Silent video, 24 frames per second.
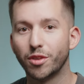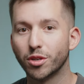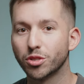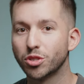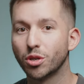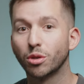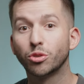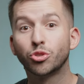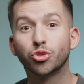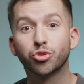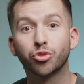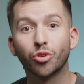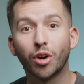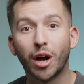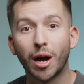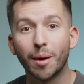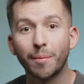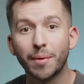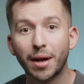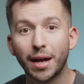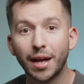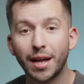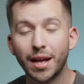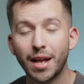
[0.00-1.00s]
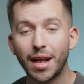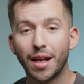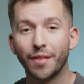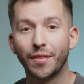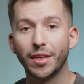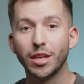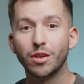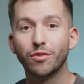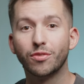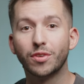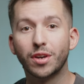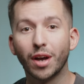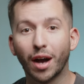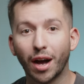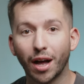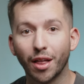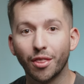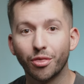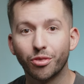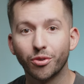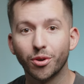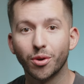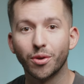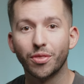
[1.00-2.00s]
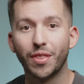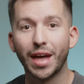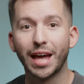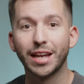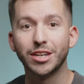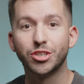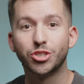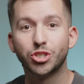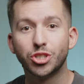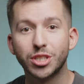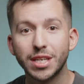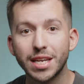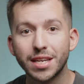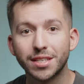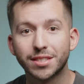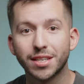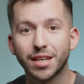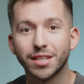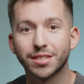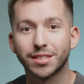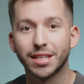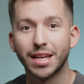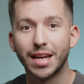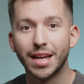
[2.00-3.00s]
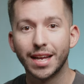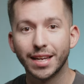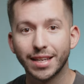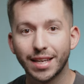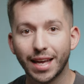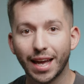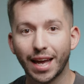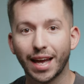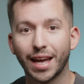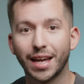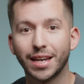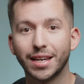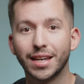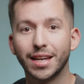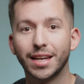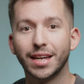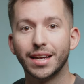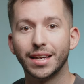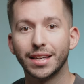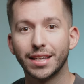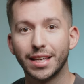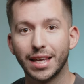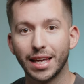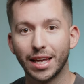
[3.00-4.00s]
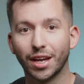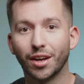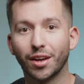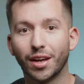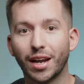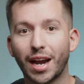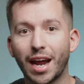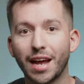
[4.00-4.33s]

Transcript: There's no trauma that you've gone through that Jesus can't heal.